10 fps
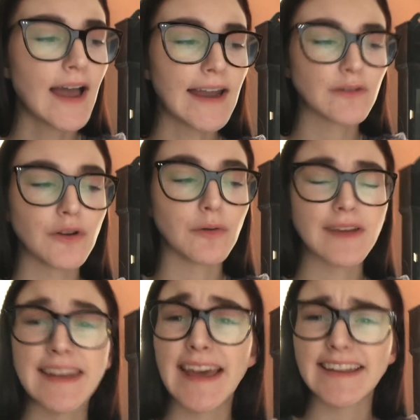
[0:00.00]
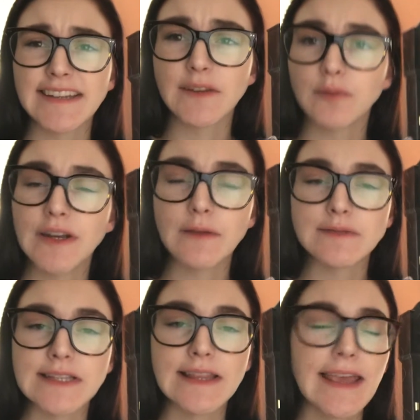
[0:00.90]
I don't know, connected when he
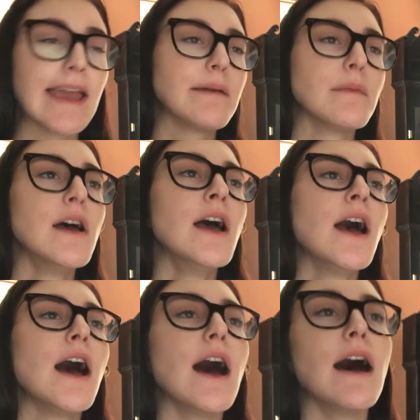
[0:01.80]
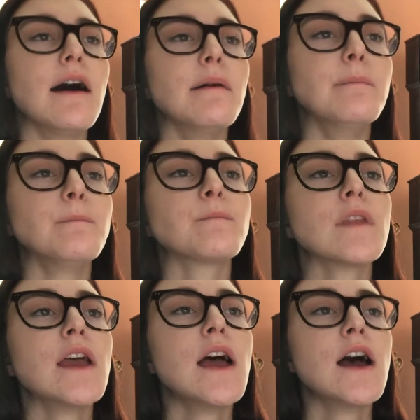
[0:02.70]
was in the game.
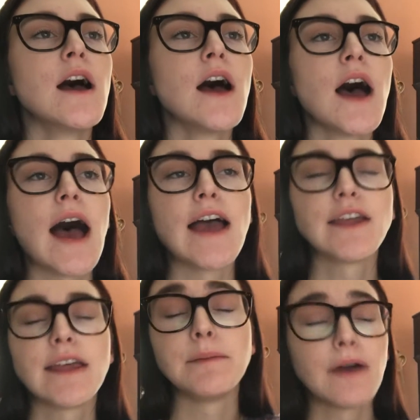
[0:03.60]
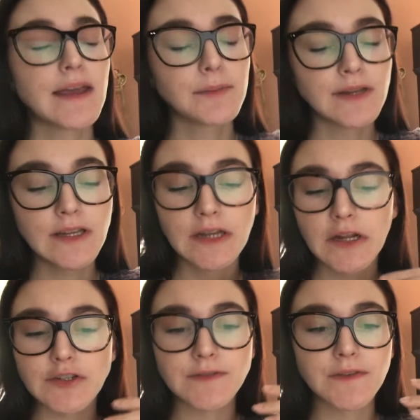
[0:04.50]
In my opinion,
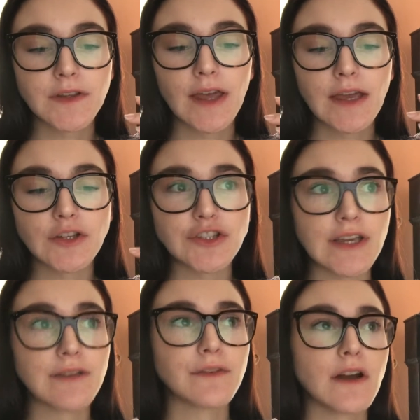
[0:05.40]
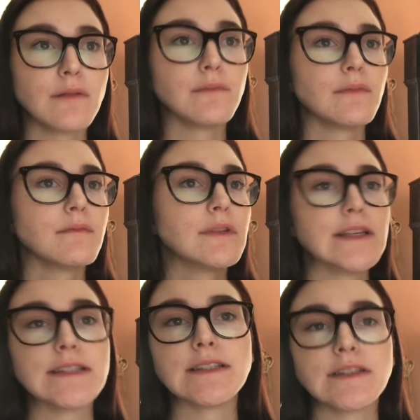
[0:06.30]
I just feel like Jake Fromm
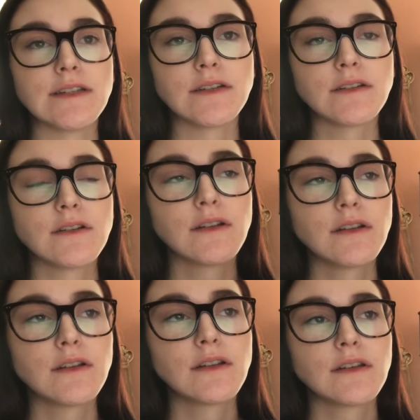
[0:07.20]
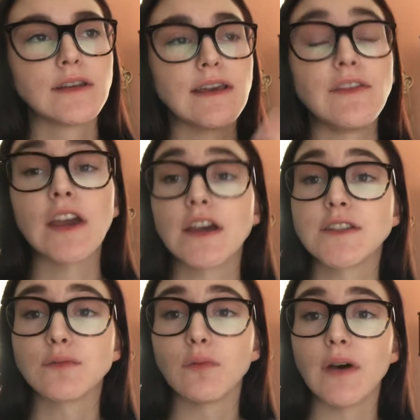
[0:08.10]
isn't giving
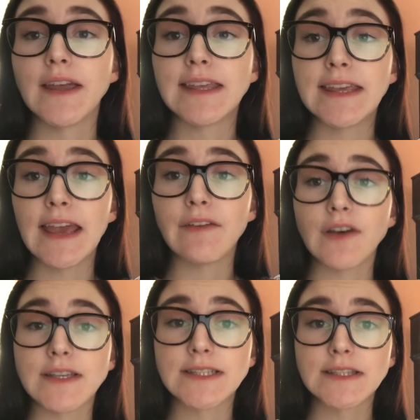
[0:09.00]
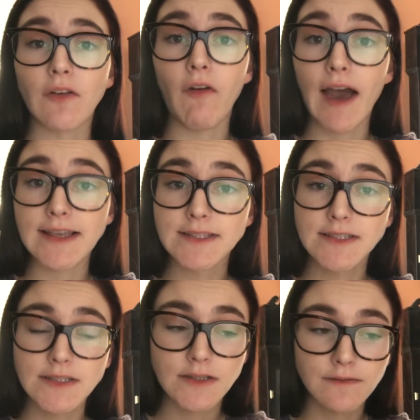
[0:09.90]
us what he gave us the
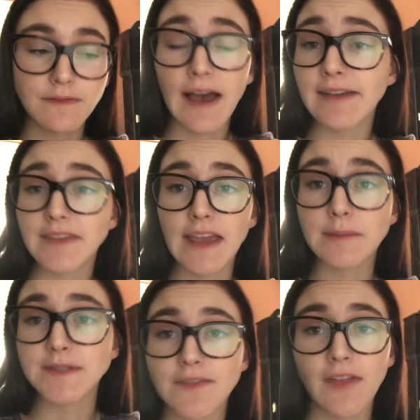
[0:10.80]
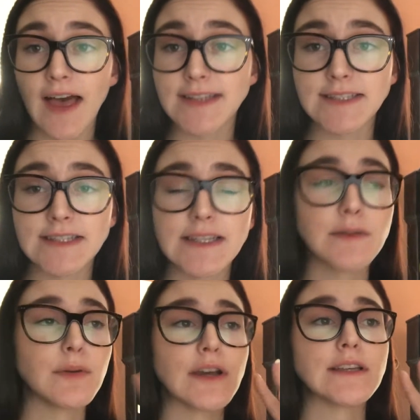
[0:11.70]
last 5 games of last
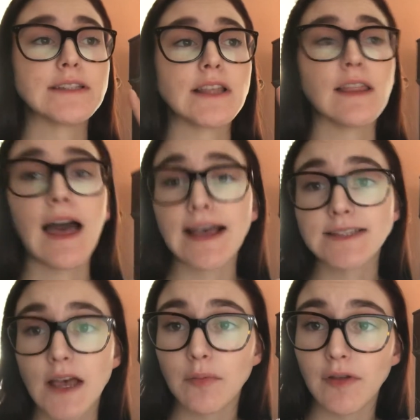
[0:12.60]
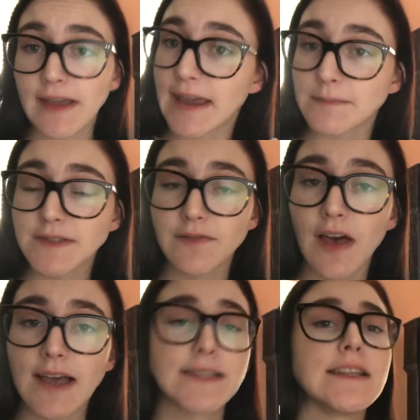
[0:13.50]
season, because the last couple of games of
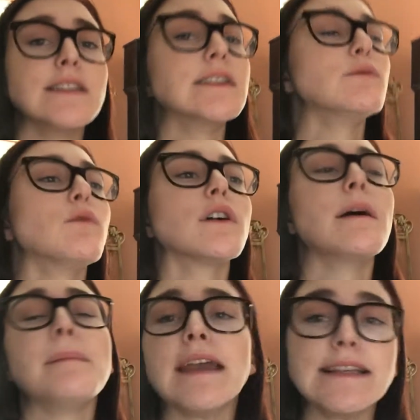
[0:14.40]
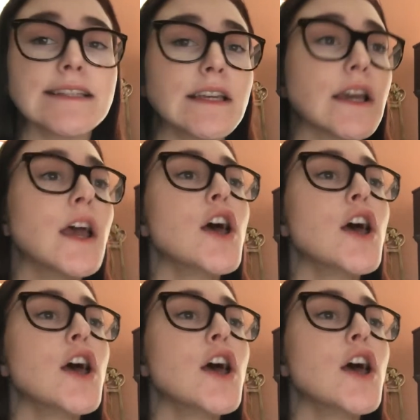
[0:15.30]
last season were amazing.